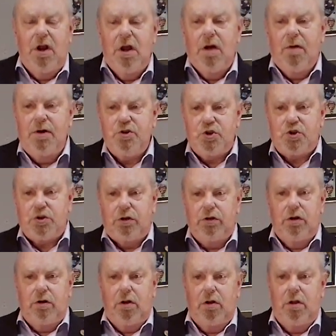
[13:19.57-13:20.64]
You want just a
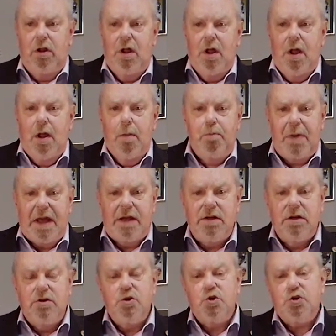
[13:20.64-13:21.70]
little bend
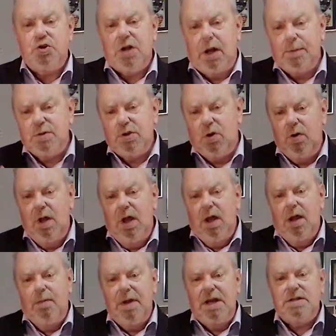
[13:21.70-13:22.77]
in your step. So
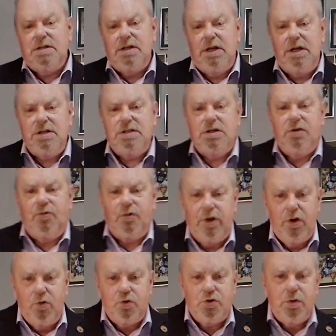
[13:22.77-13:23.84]
it makes it easy for
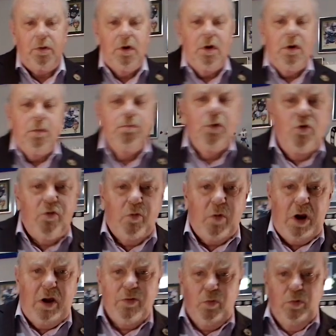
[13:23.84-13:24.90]
you to move
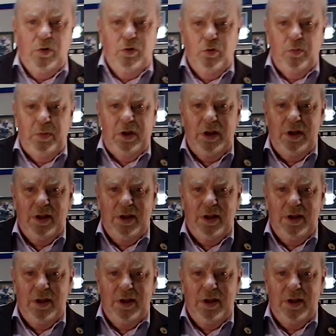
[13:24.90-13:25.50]
around the room.